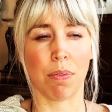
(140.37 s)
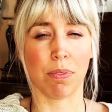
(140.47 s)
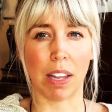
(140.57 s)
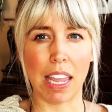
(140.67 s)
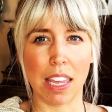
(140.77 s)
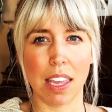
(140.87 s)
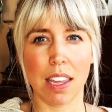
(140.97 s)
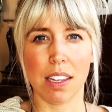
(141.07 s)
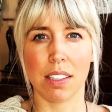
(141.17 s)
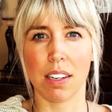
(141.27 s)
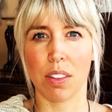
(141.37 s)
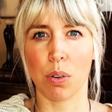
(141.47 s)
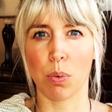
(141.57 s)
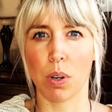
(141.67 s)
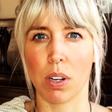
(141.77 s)
Flaky is
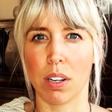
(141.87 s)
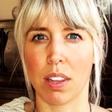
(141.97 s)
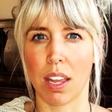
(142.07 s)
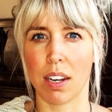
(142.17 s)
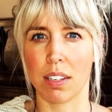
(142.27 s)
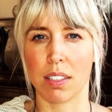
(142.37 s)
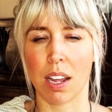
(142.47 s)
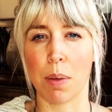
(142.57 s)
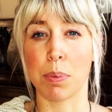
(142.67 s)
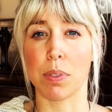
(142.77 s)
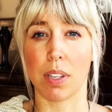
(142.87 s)
another word that cups,